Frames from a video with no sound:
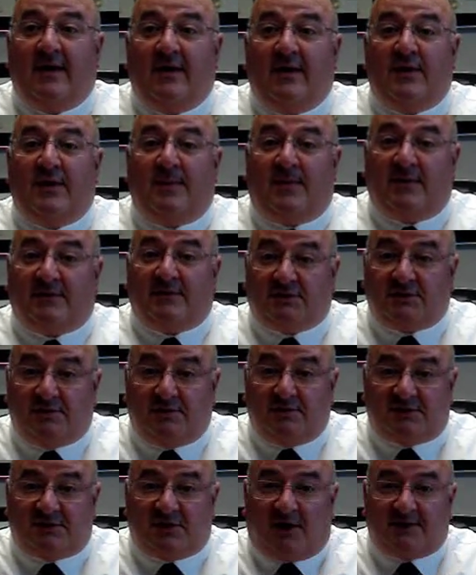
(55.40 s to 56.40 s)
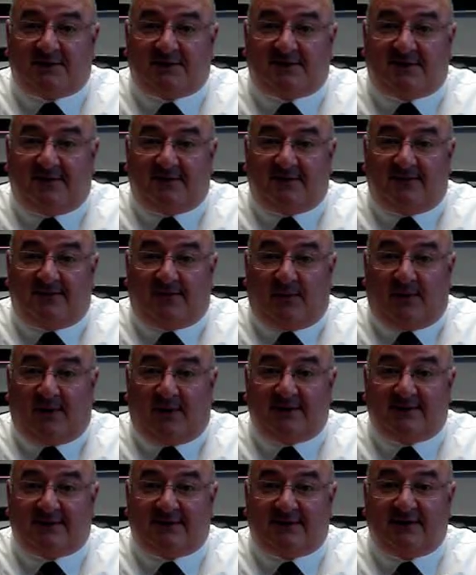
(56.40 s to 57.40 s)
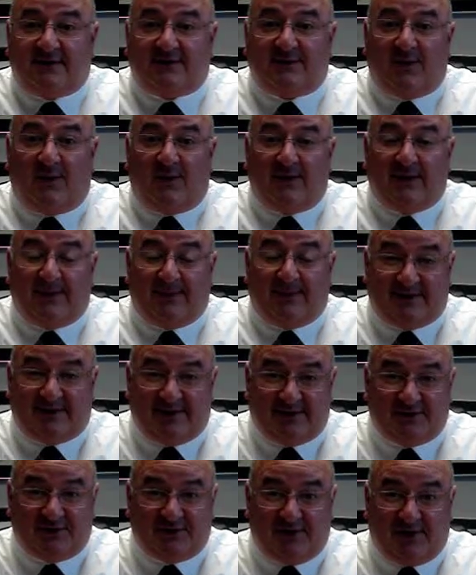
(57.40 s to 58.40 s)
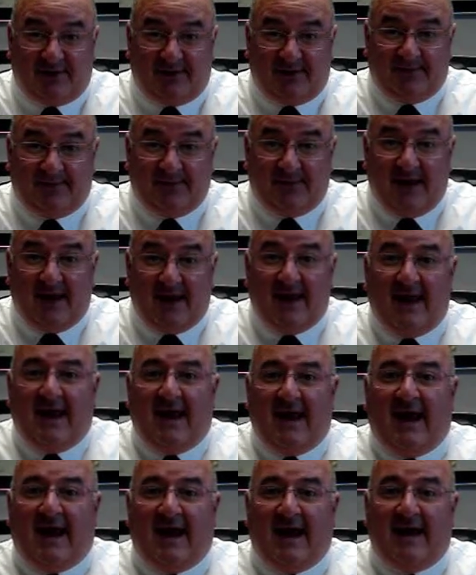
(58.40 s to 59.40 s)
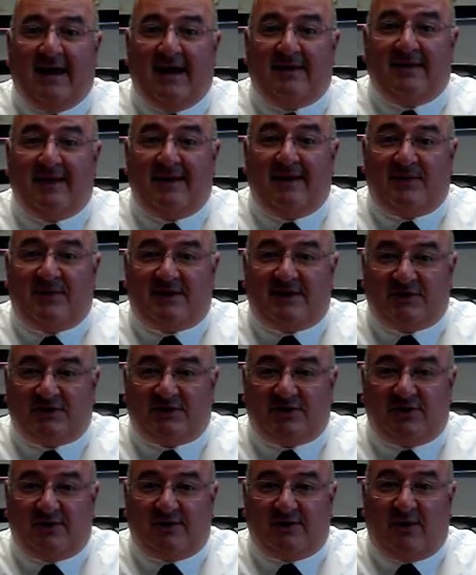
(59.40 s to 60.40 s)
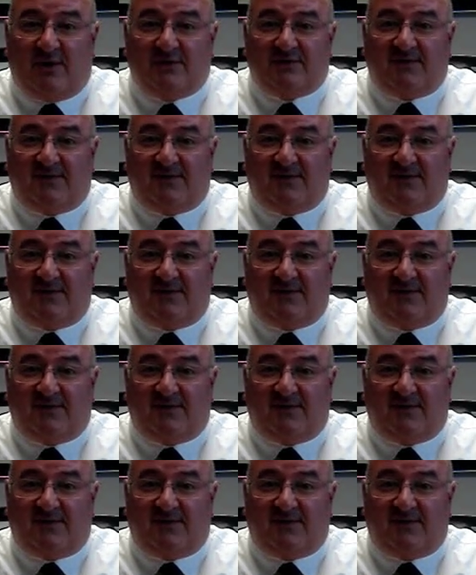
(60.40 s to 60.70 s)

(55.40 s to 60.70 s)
the person who starts the divorce is called the petitioner. And the petitioner goes